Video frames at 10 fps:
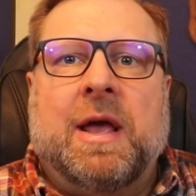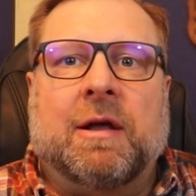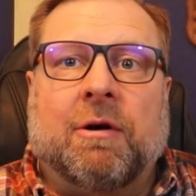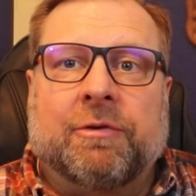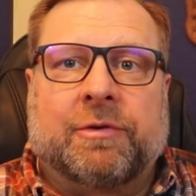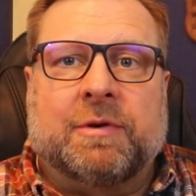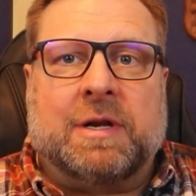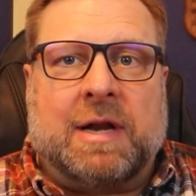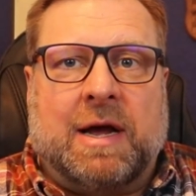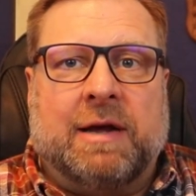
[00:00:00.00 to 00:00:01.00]
and also
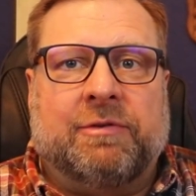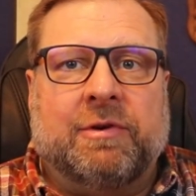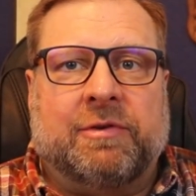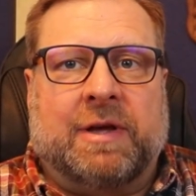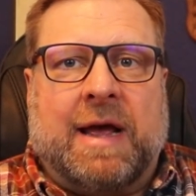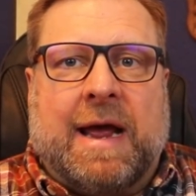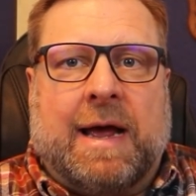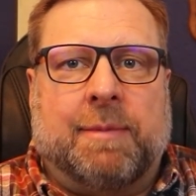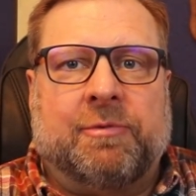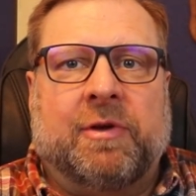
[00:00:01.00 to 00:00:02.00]
denies using
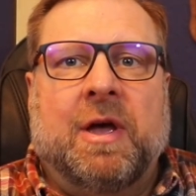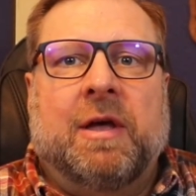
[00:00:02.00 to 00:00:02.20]
apps